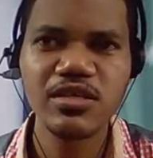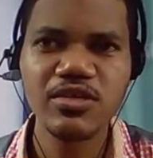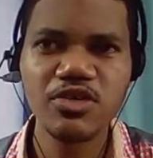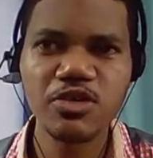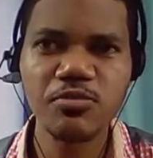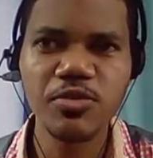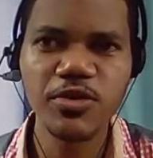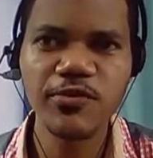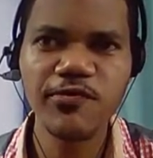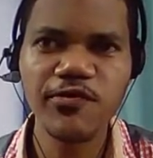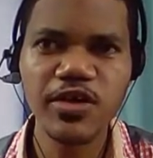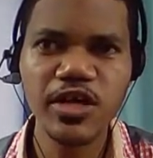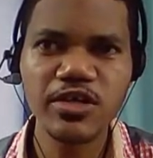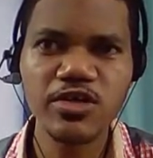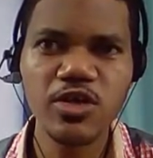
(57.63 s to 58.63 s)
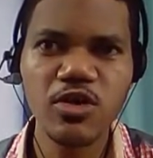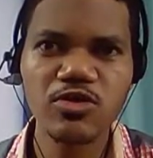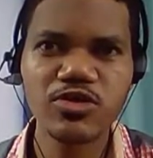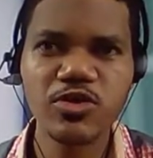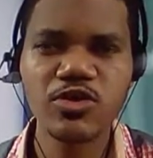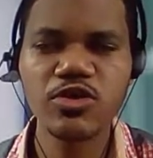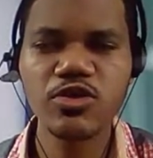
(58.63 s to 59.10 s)
your burn fat
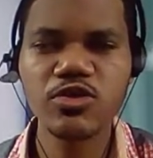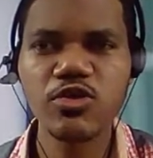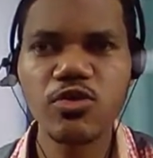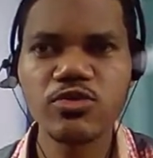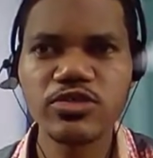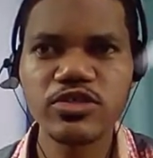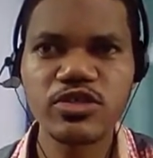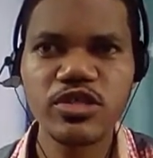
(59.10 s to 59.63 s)
goals or your goals in